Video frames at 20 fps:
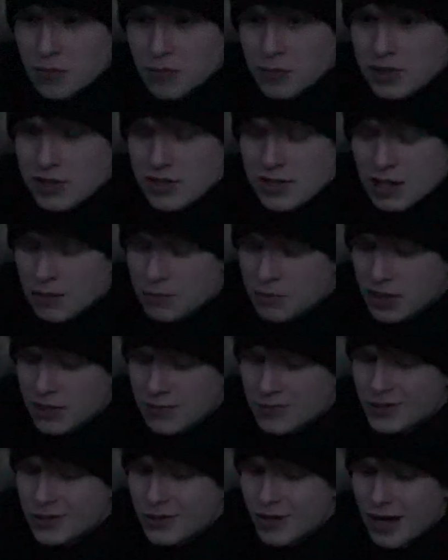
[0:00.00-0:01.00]
but
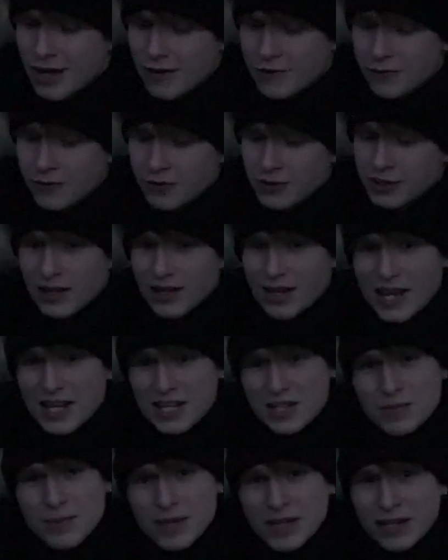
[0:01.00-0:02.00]
sometimes you have
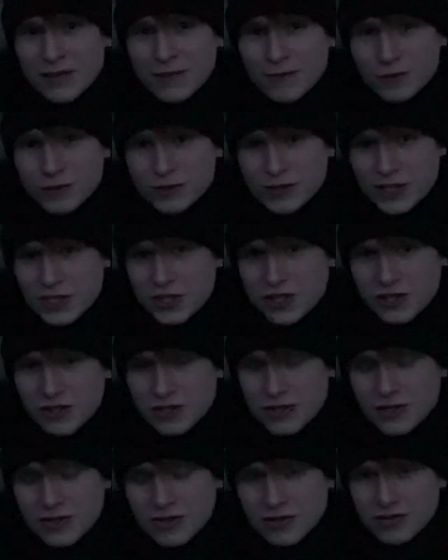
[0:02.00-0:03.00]
less meaningful
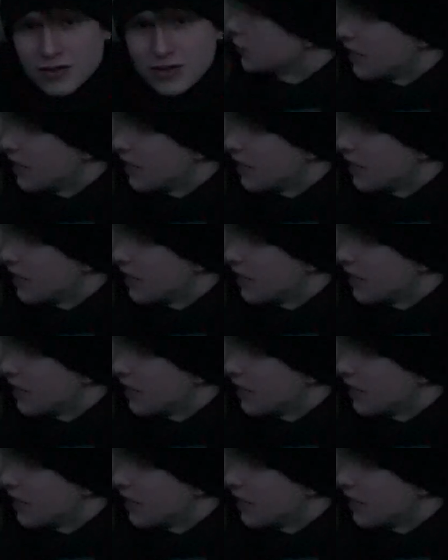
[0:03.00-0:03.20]
sessions,